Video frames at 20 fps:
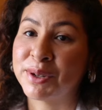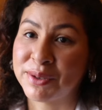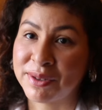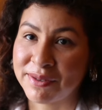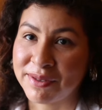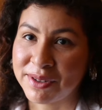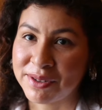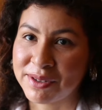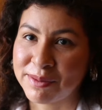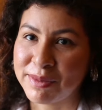
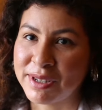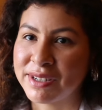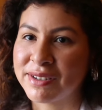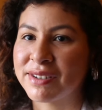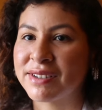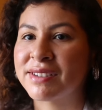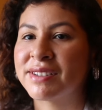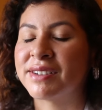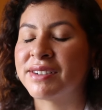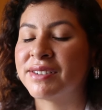both of those
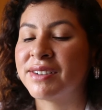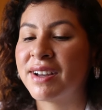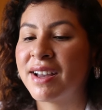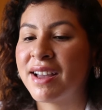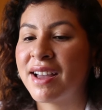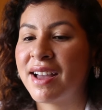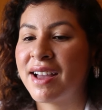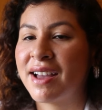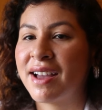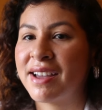majors. So
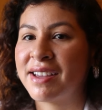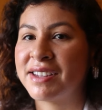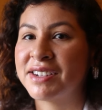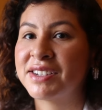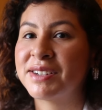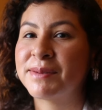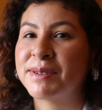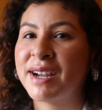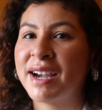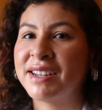I
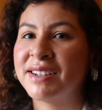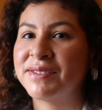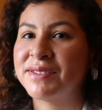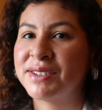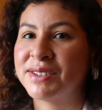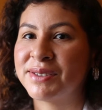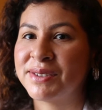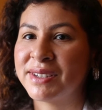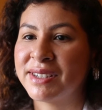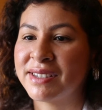ended up kind
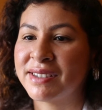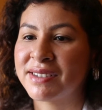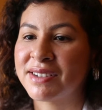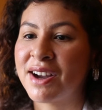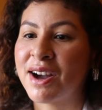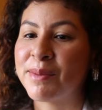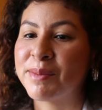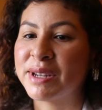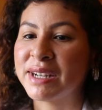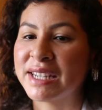of doing a
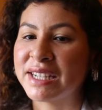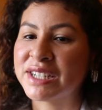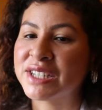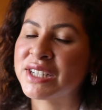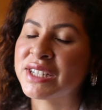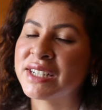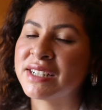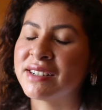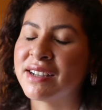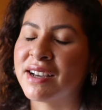
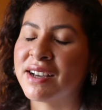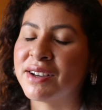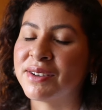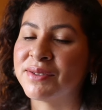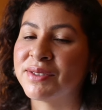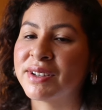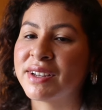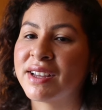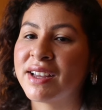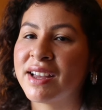combination
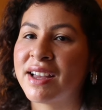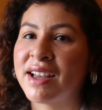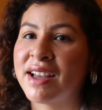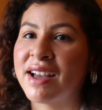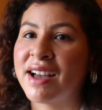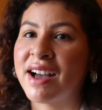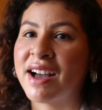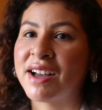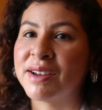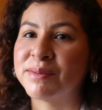of
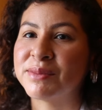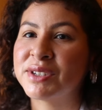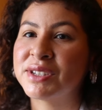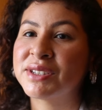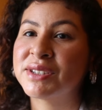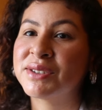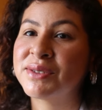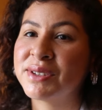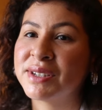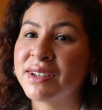um,
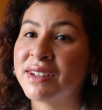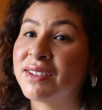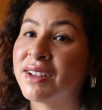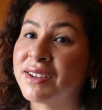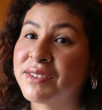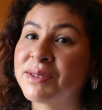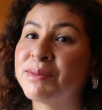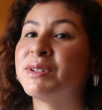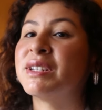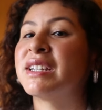just doing a
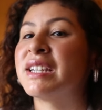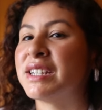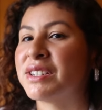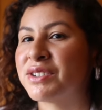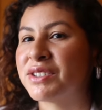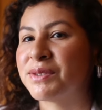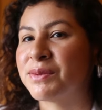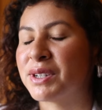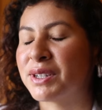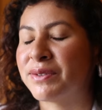lot of
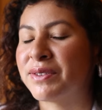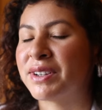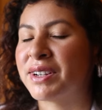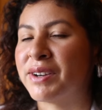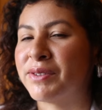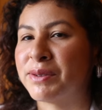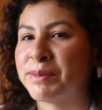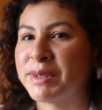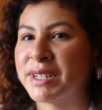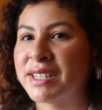communications work for
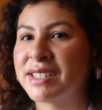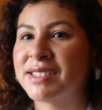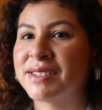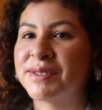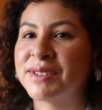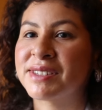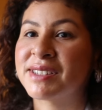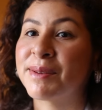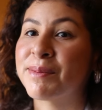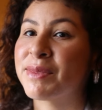government, because
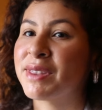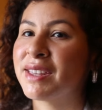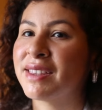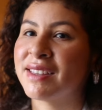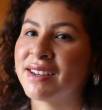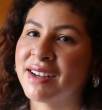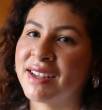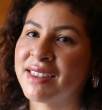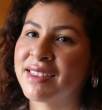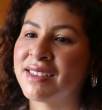it was something
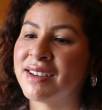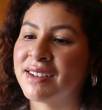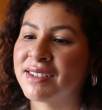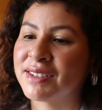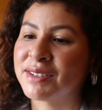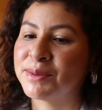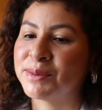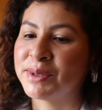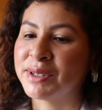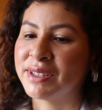that I
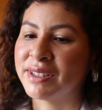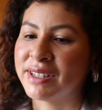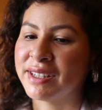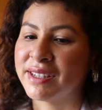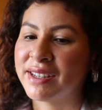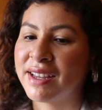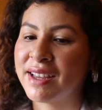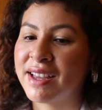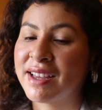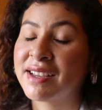thought could
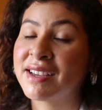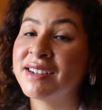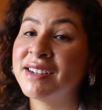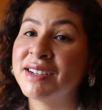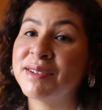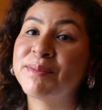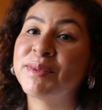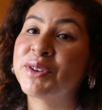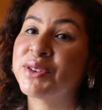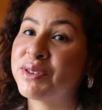really
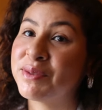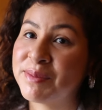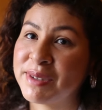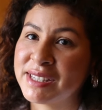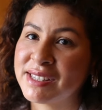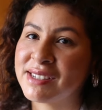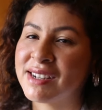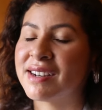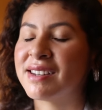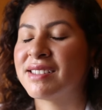connect both of
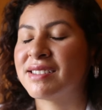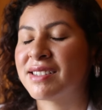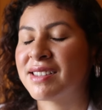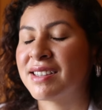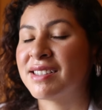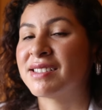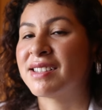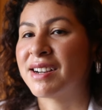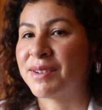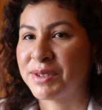my studies,
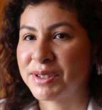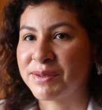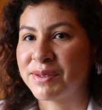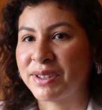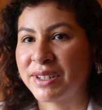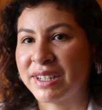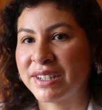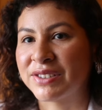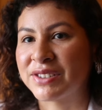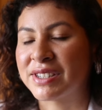things that I was
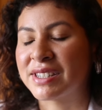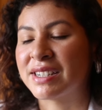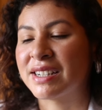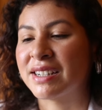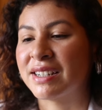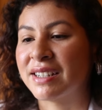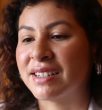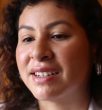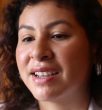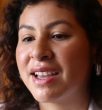really
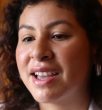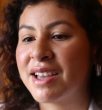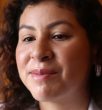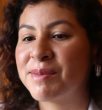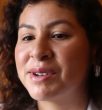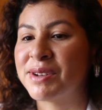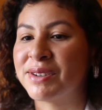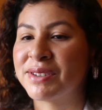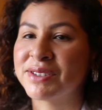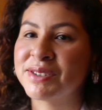interested in,
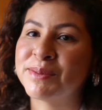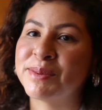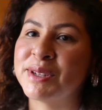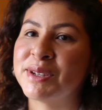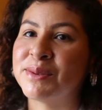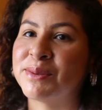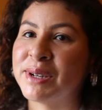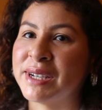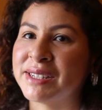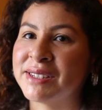but also
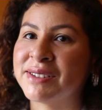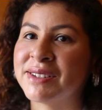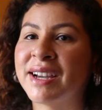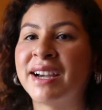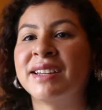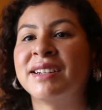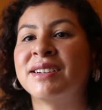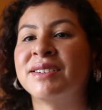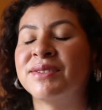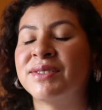be a way to
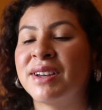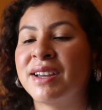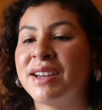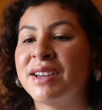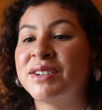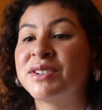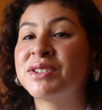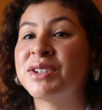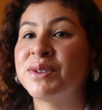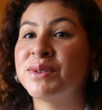kind of
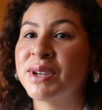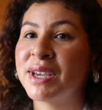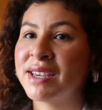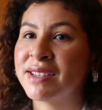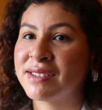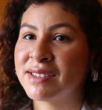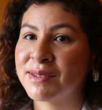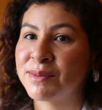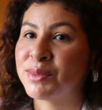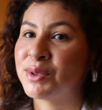
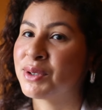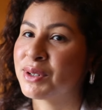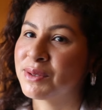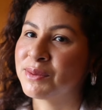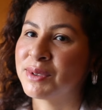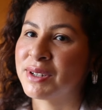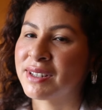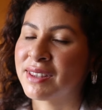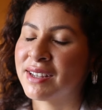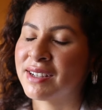showcase the
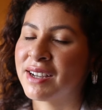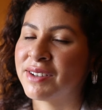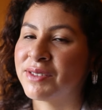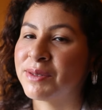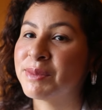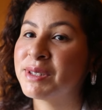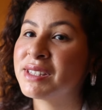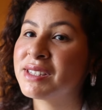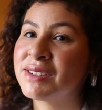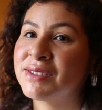important work that
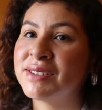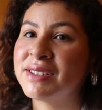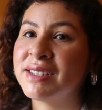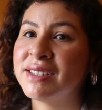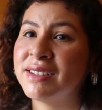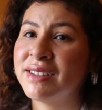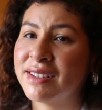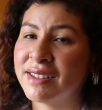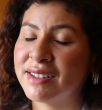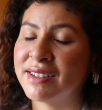government's
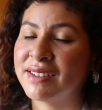doing.